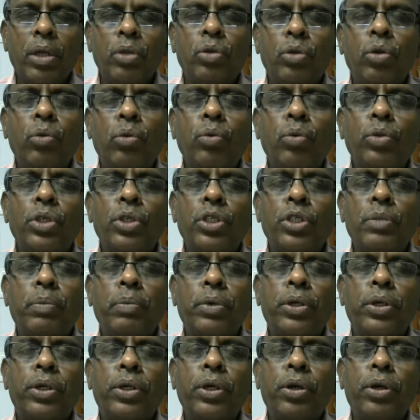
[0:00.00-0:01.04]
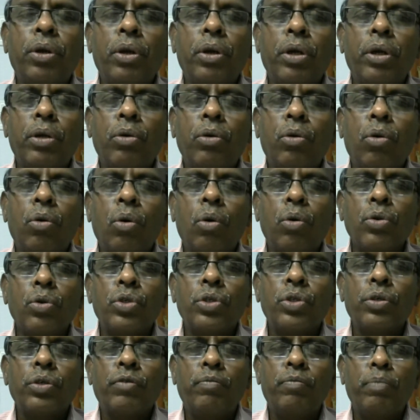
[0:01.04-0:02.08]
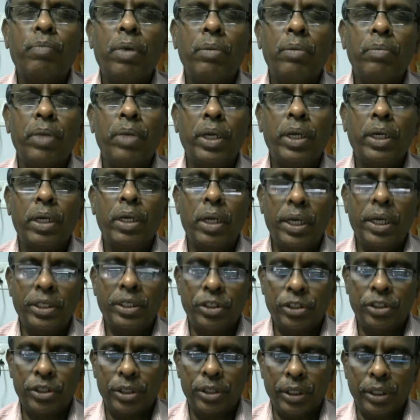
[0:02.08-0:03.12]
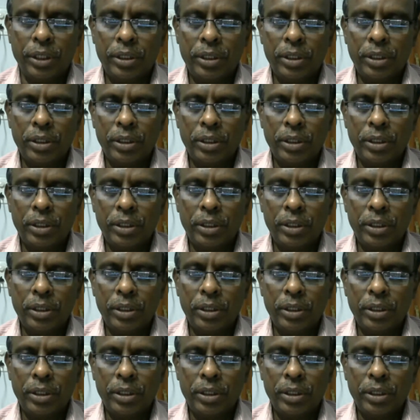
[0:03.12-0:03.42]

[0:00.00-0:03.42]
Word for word: through this particular course of public lecturing.